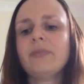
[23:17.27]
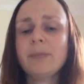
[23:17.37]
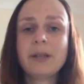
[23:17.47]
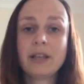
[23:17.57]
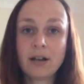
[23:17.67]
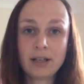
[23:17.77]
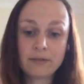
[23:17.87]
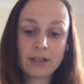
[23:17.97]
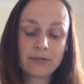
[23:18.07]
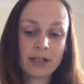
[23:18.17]
But they are
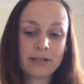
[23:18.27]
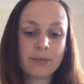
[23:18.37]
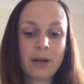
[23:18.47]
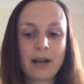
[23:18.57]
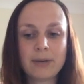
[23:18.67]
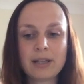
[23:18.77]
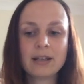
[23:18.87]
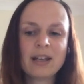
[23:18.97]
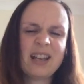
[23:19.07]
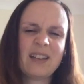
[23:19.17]
lovely threads to work with,
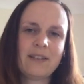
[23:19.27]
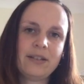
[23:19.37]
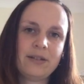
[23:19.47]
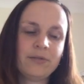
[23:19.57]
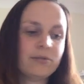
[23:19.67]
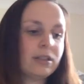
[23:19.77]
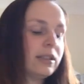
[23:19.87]
and they do,